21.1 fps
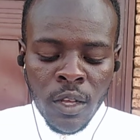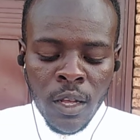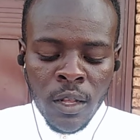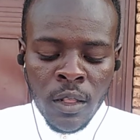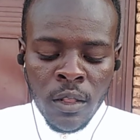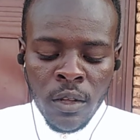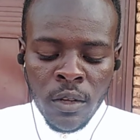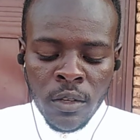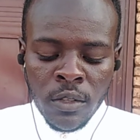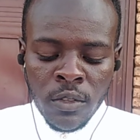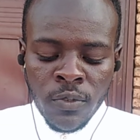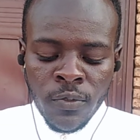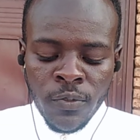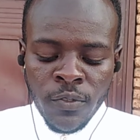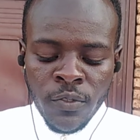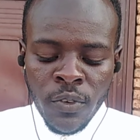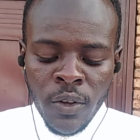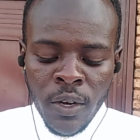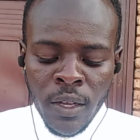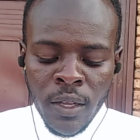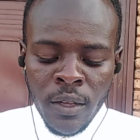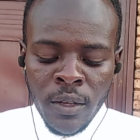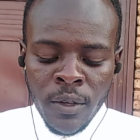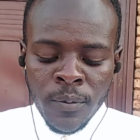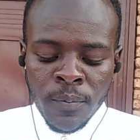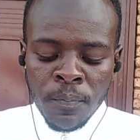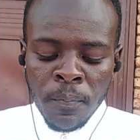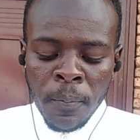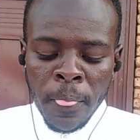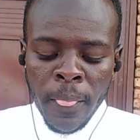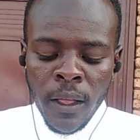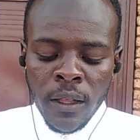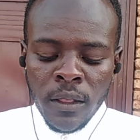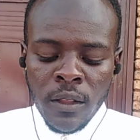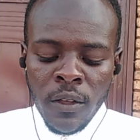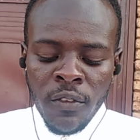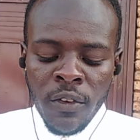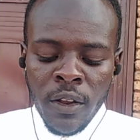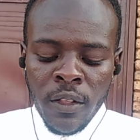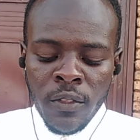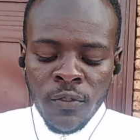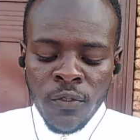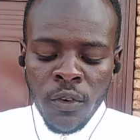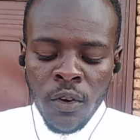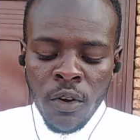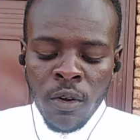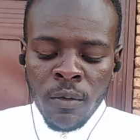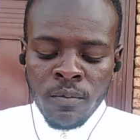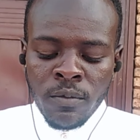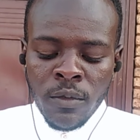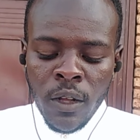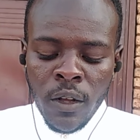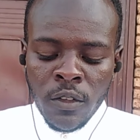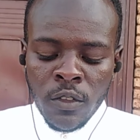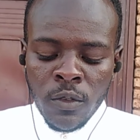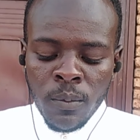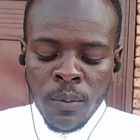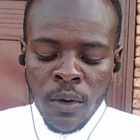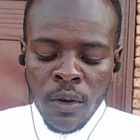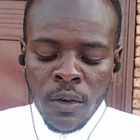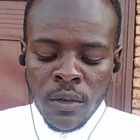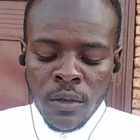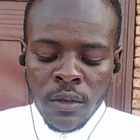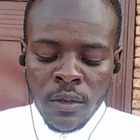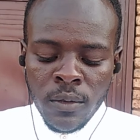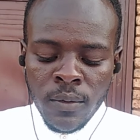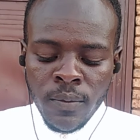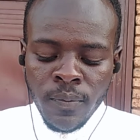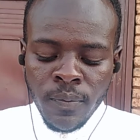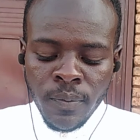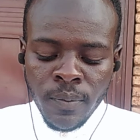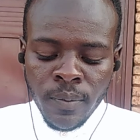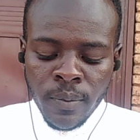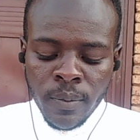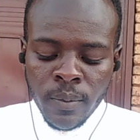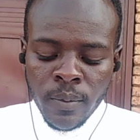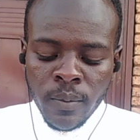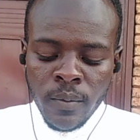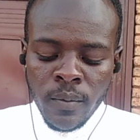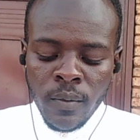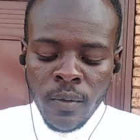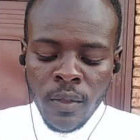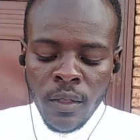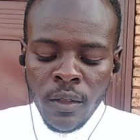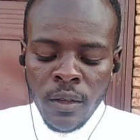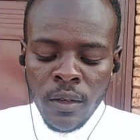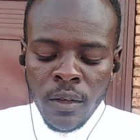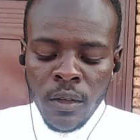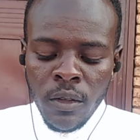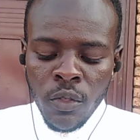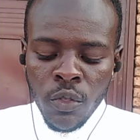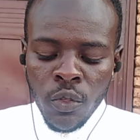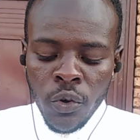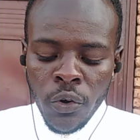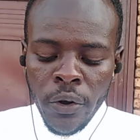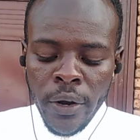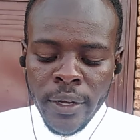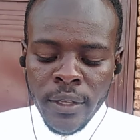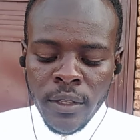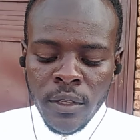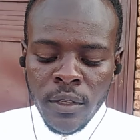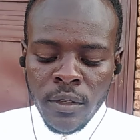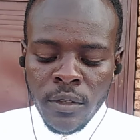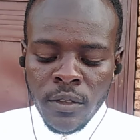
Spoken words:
looks very different from textbook. The writing